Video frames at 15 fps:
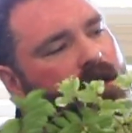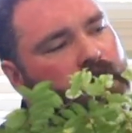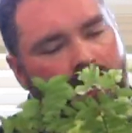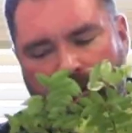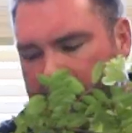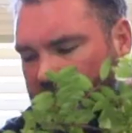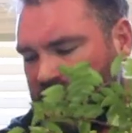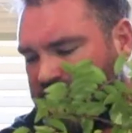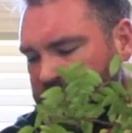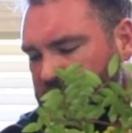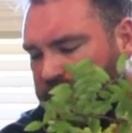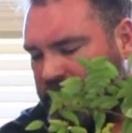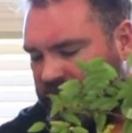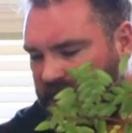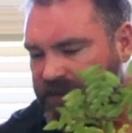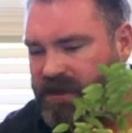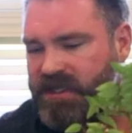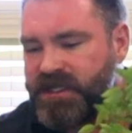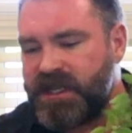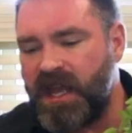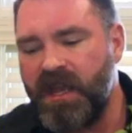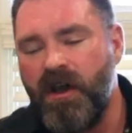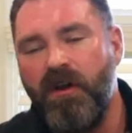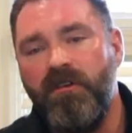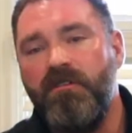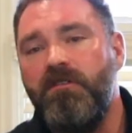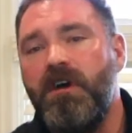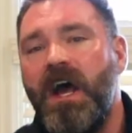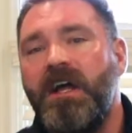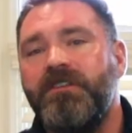a lot of people love to say,
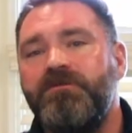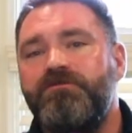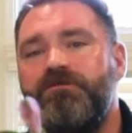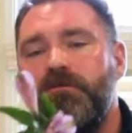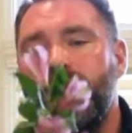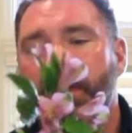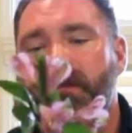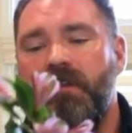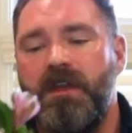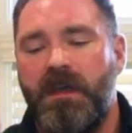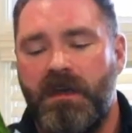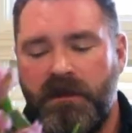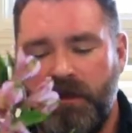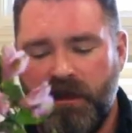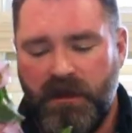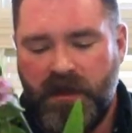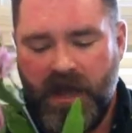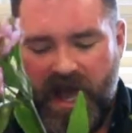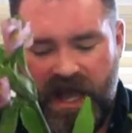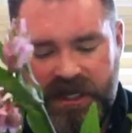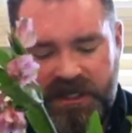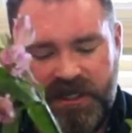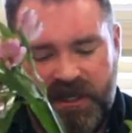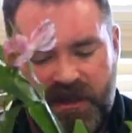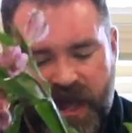oh, alstroemeria, I see